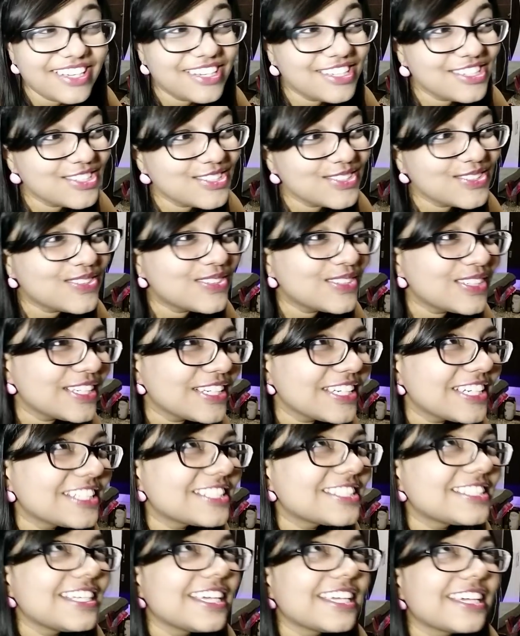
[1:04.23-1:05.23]
years old.
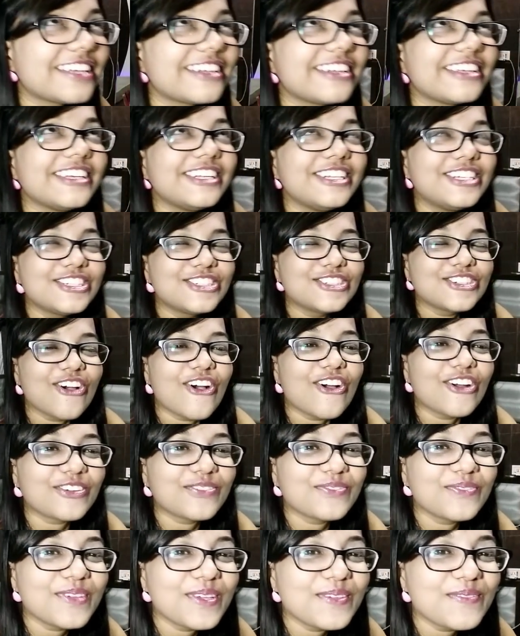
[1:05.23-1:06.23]
It like really
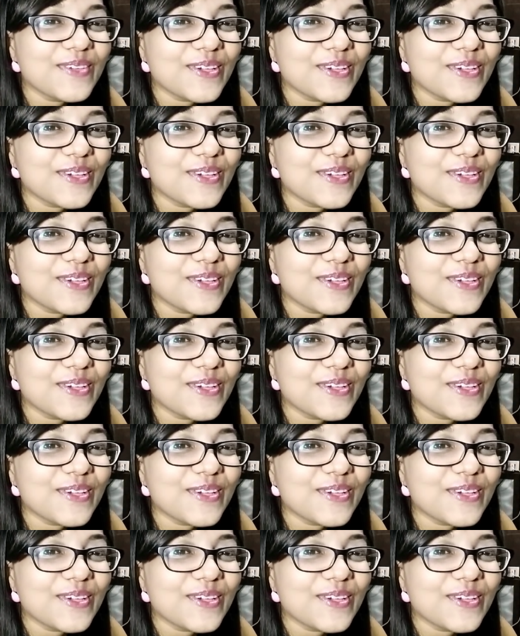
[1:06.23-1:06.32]
shocked me,